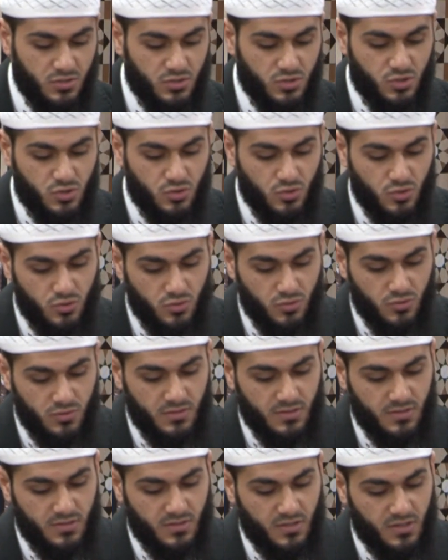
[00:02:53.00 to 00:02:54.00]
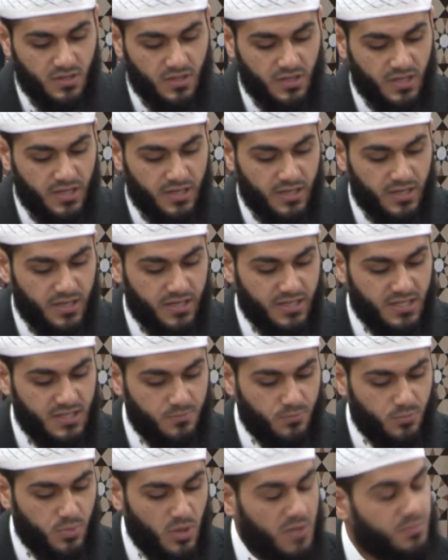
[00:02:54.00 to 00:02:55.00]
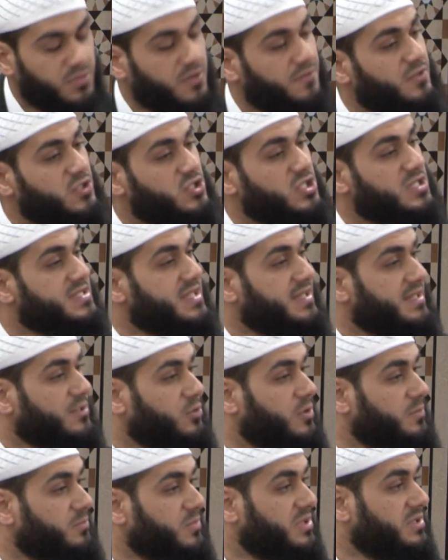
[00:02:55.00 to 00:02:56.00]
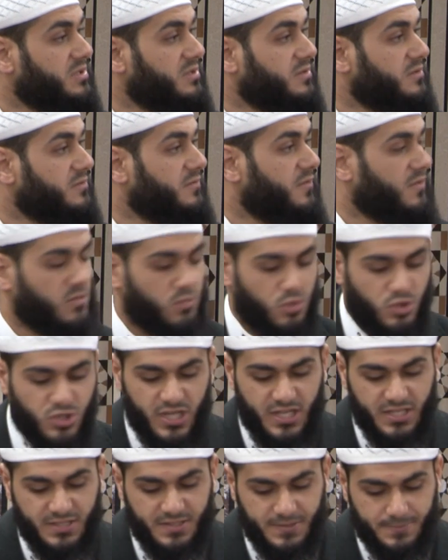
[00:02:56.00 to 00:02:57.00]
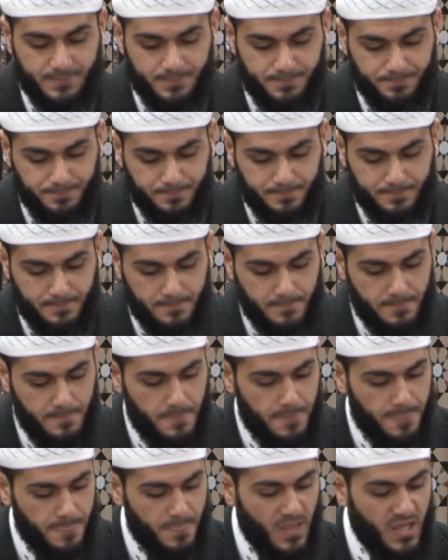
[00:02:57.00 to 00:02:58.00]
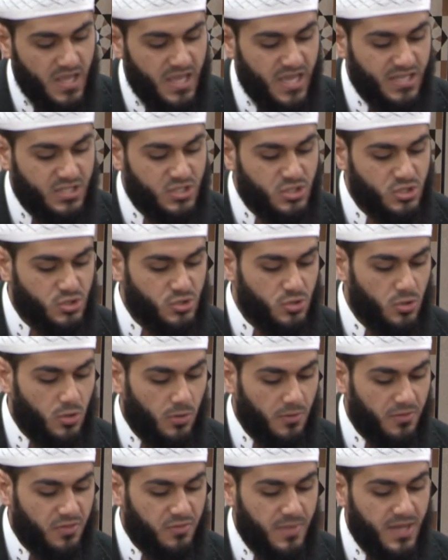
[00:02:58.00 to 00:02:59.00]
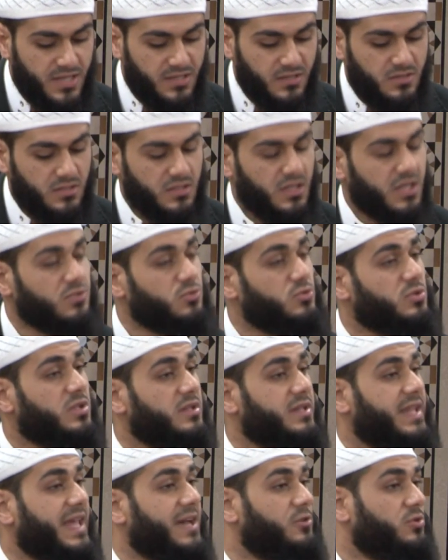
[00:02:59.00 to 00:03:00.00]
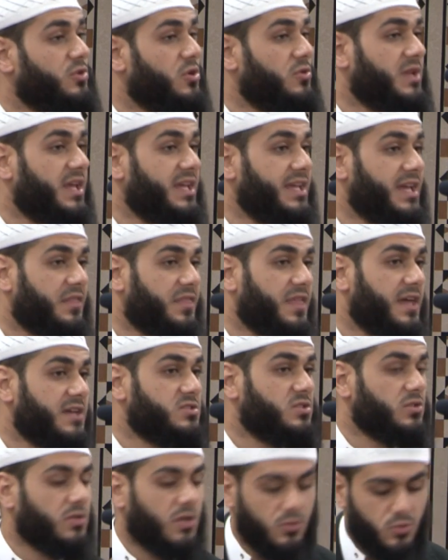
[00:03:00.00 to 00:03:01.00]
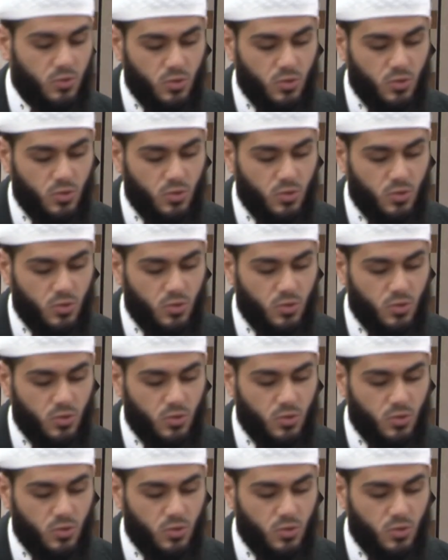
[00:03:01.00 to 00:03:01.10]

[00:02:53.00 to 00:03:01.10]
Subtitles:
to buy provisions and equipment for the Mujahideen. He just saw Uthman radiallahu anhu donate 1,000 gold